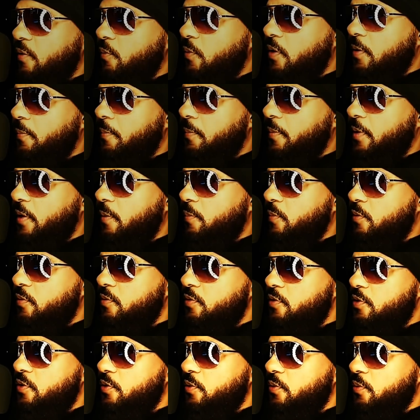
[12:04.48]
and what people
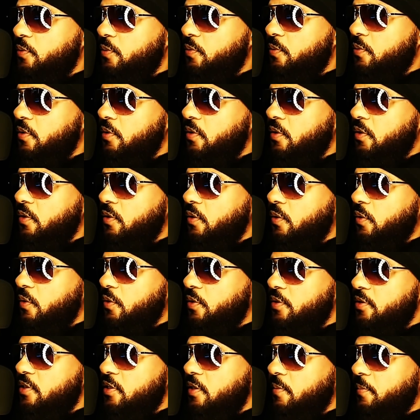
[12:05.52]
do,
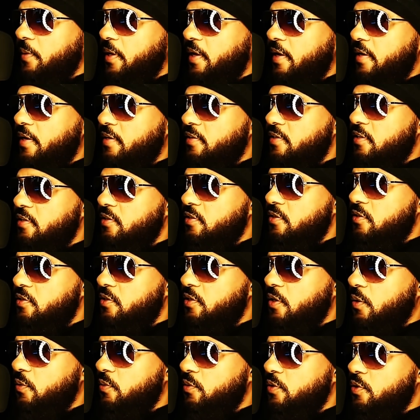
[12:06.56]
or in some cases
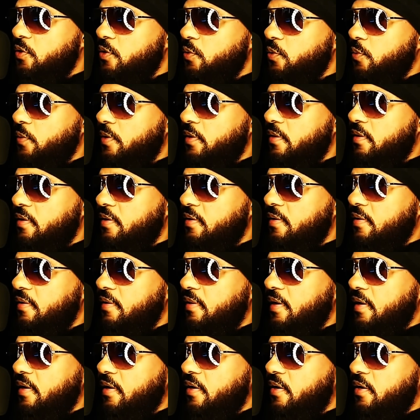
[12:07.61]
don't do with it,
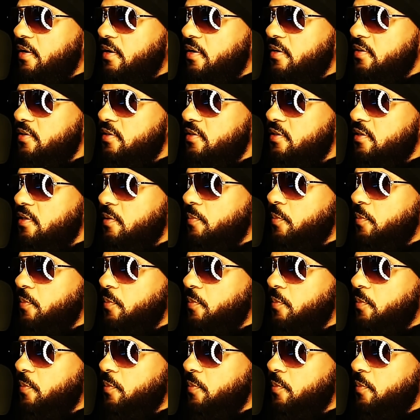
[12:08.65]
that causes the